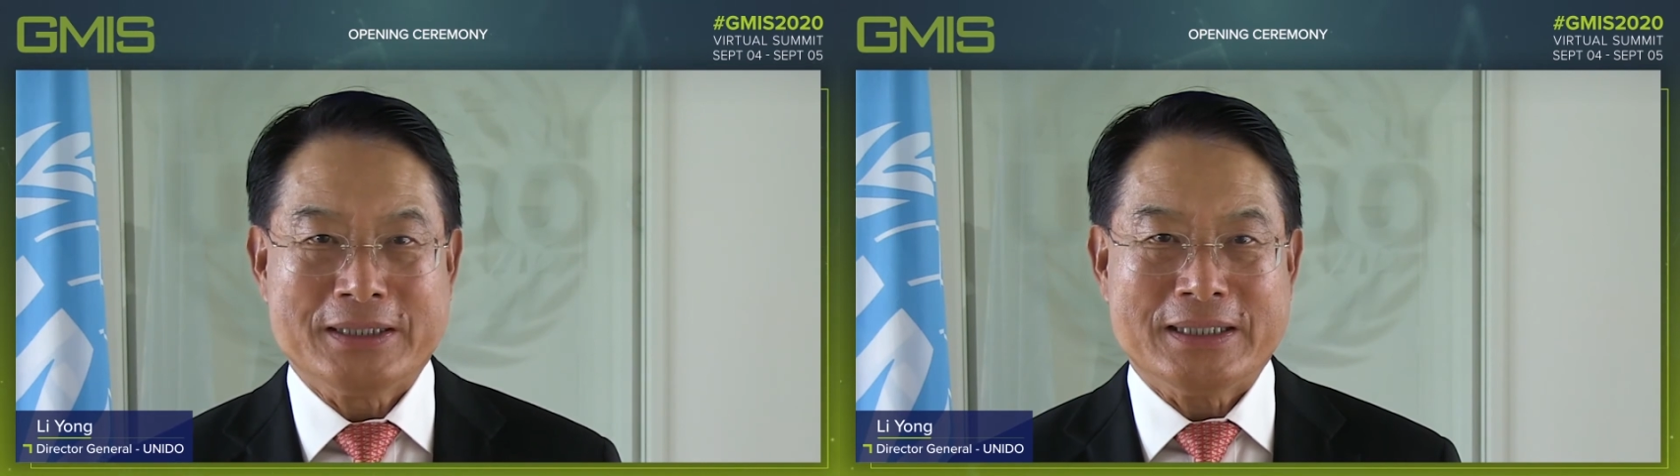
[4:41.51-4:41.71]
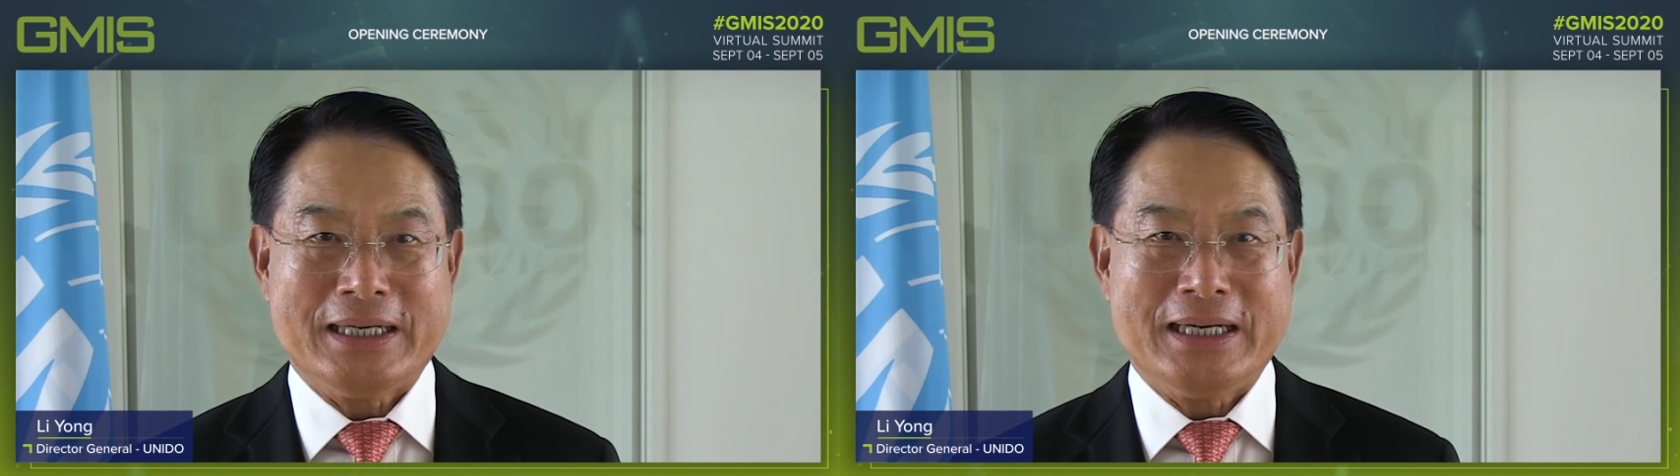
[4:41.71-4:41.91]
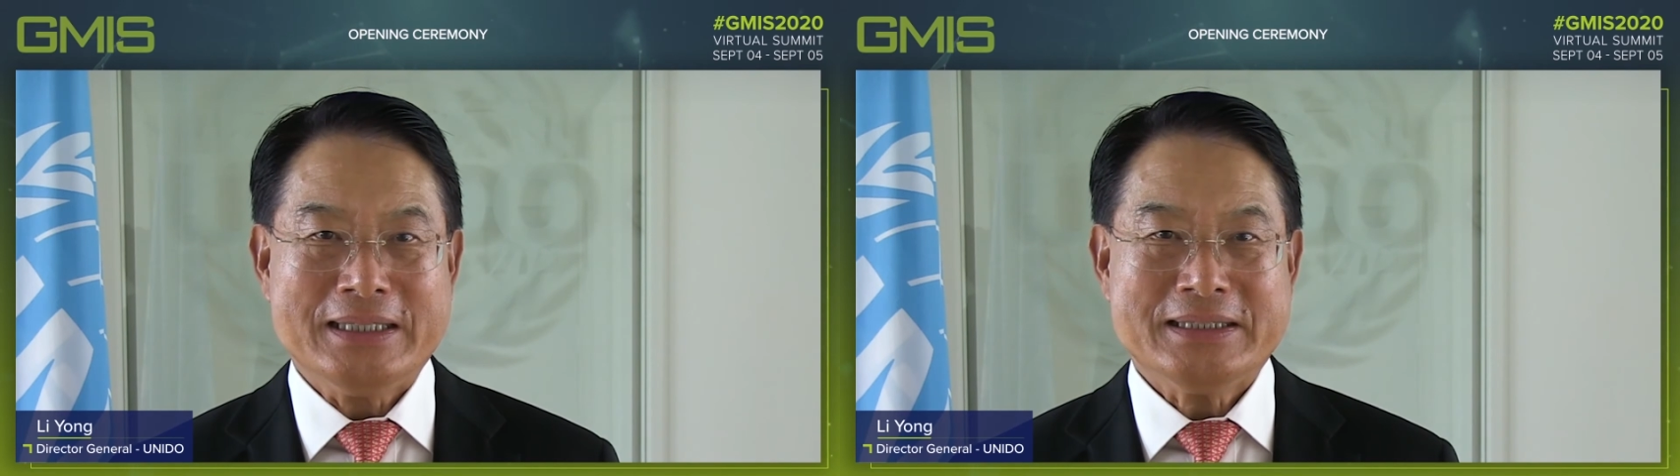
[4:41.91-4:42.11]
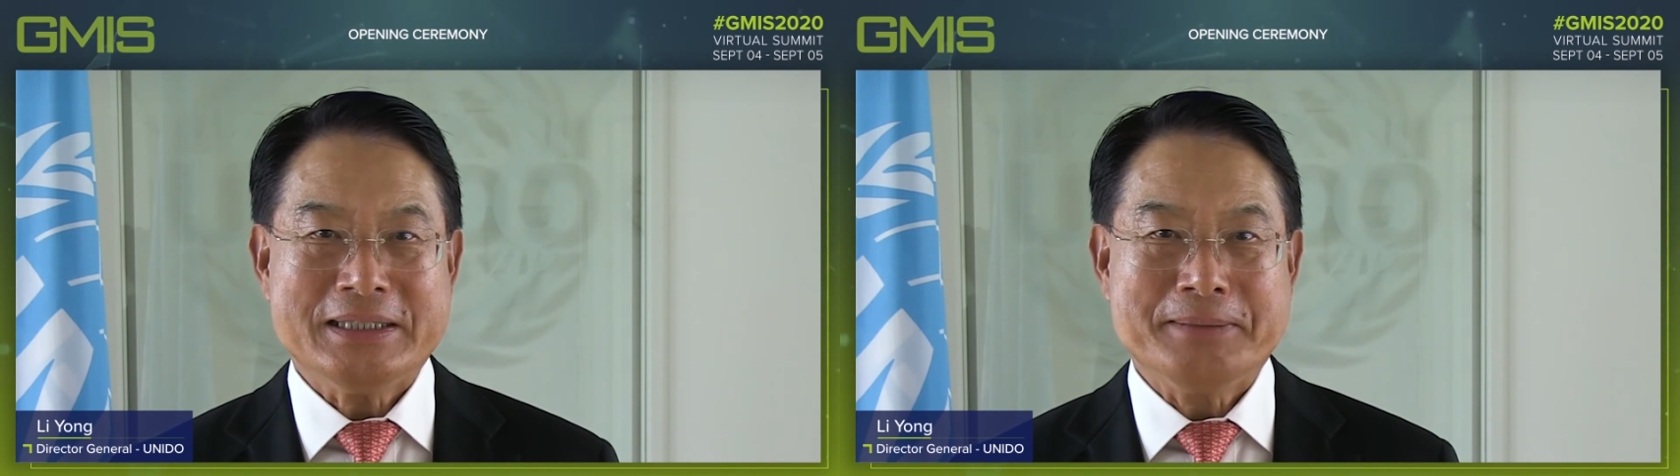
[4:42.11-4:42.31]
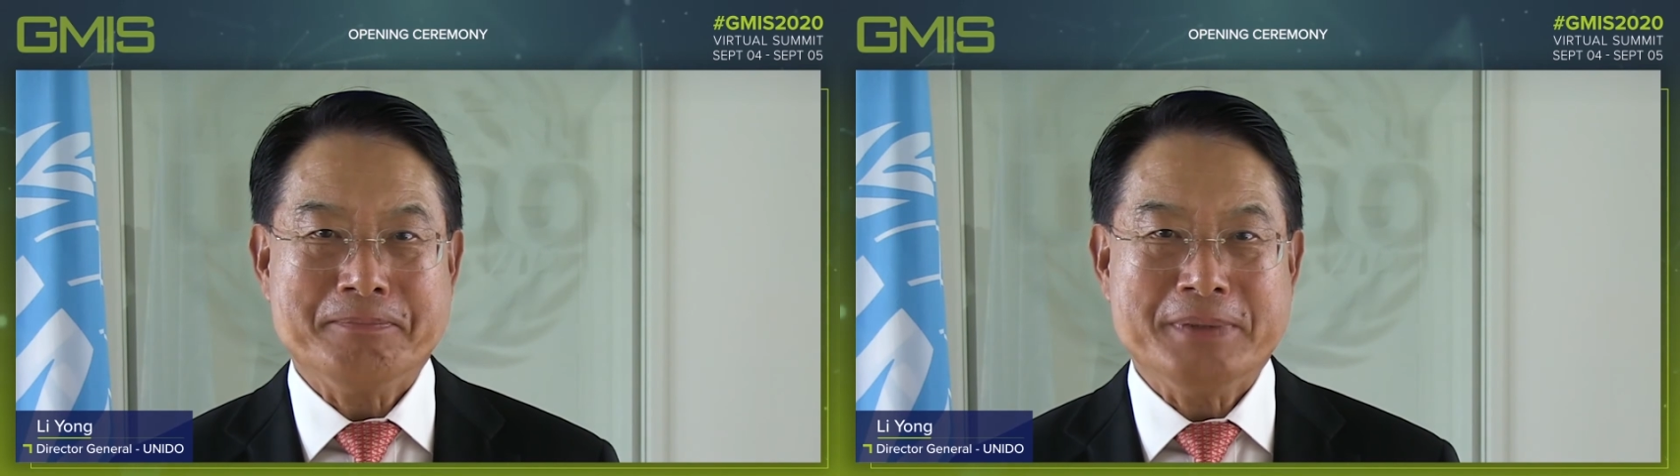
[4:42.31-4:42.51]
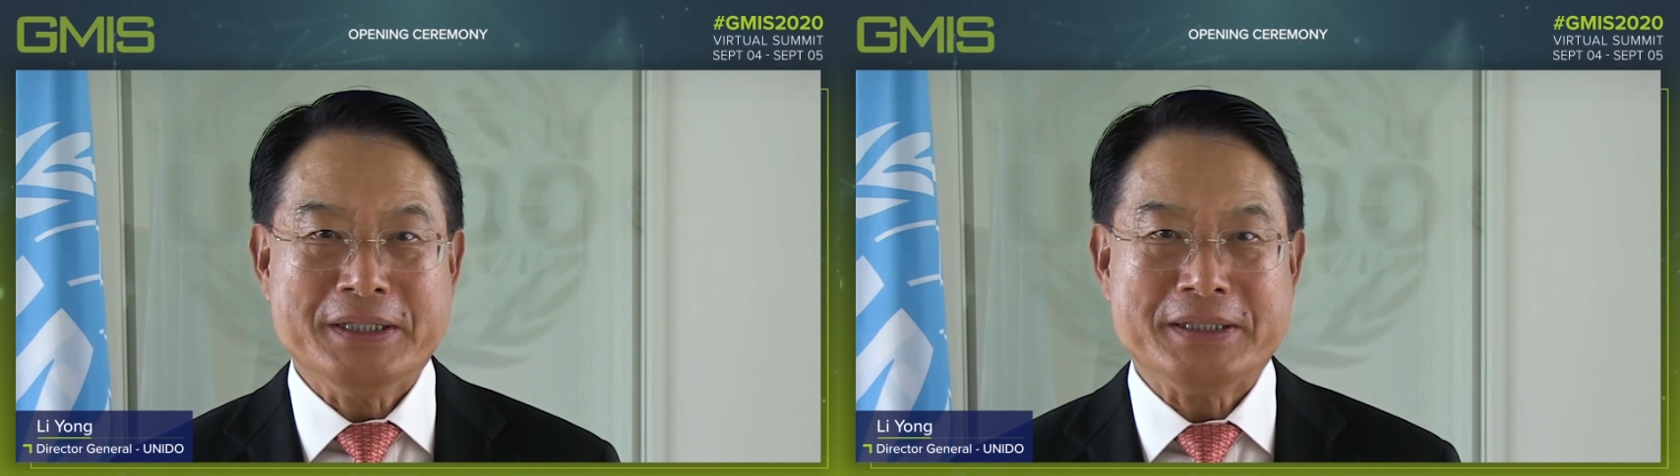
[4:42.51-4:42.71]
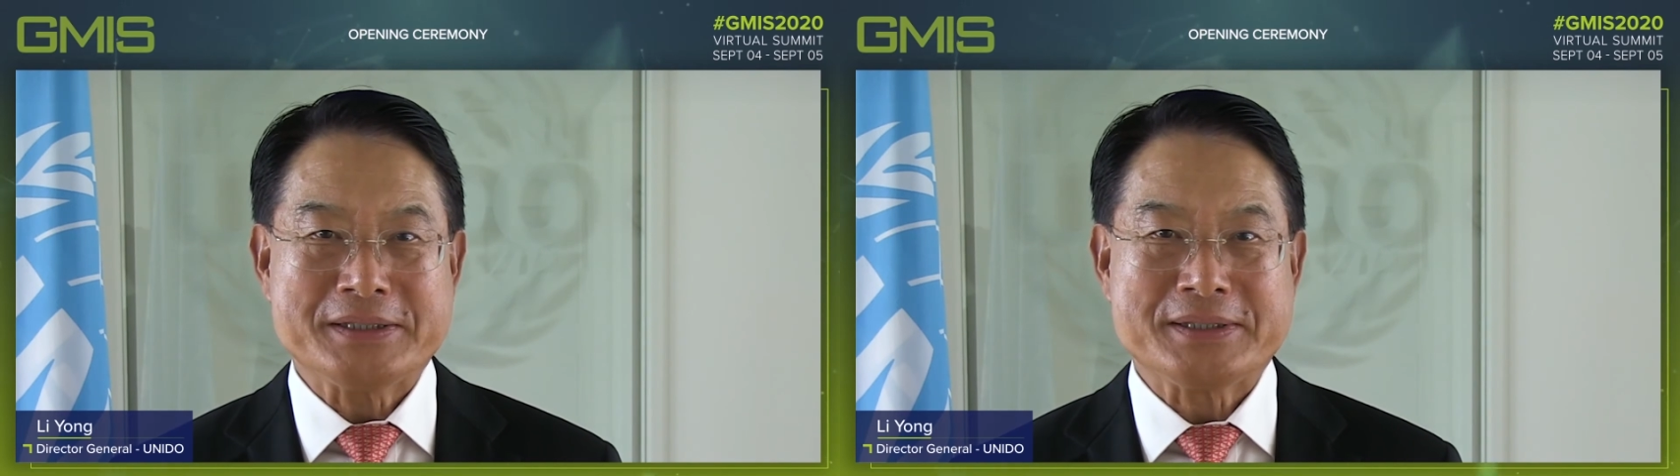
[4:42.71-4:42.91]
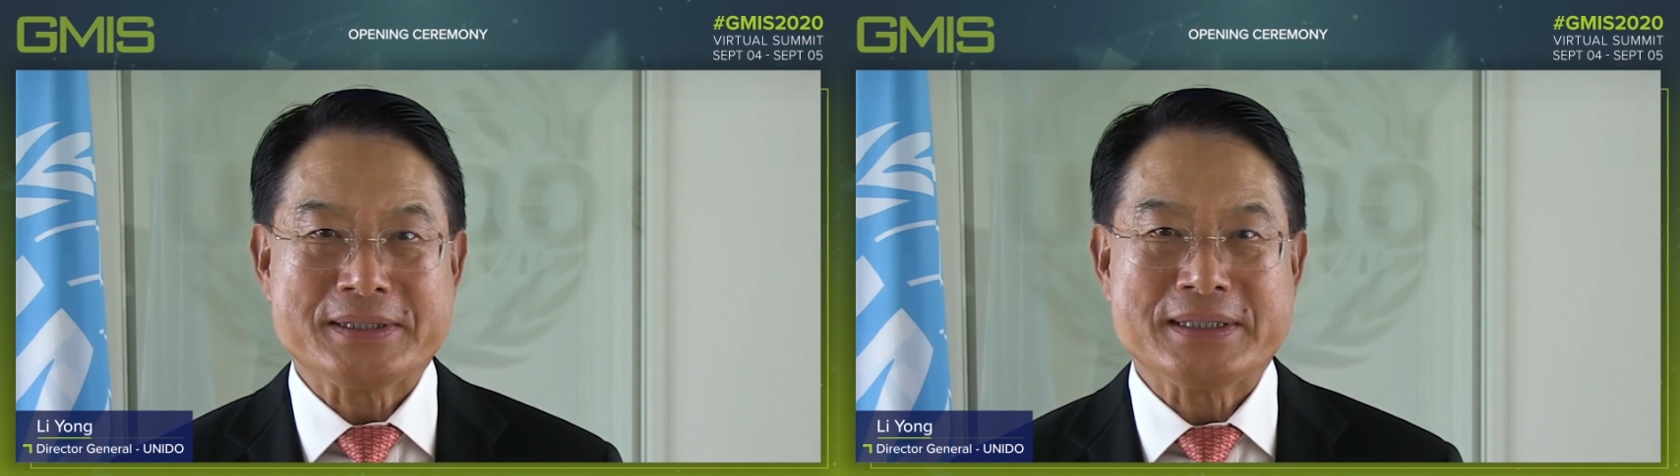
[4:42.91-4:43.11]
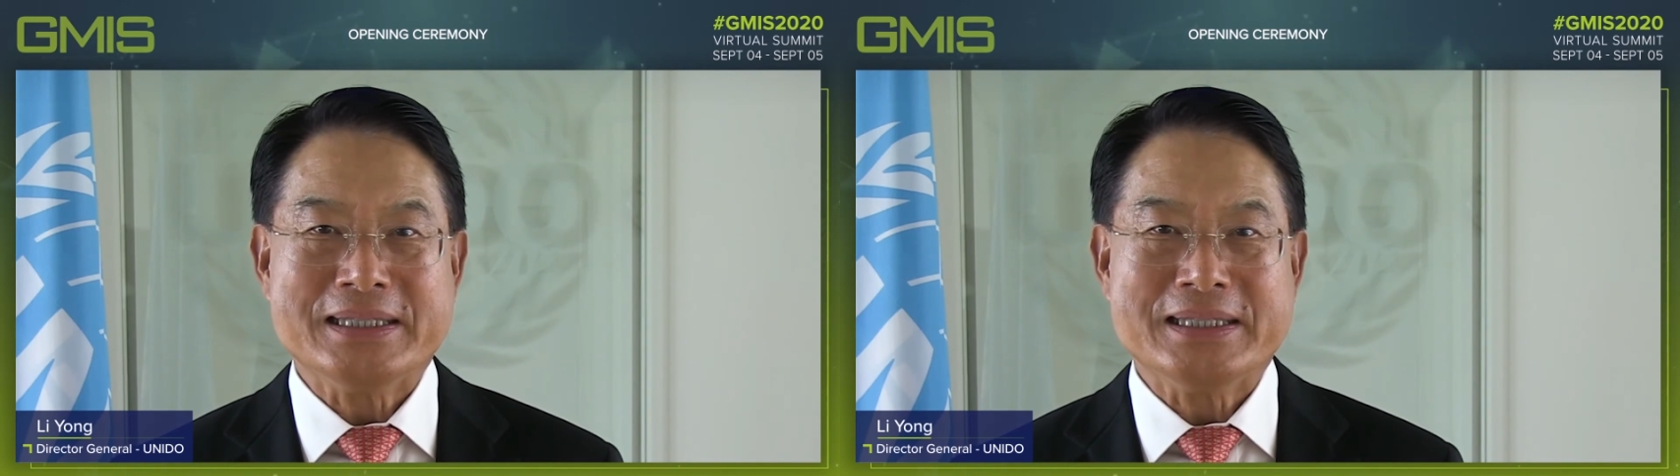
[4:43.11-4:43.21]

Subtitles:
the ITPs,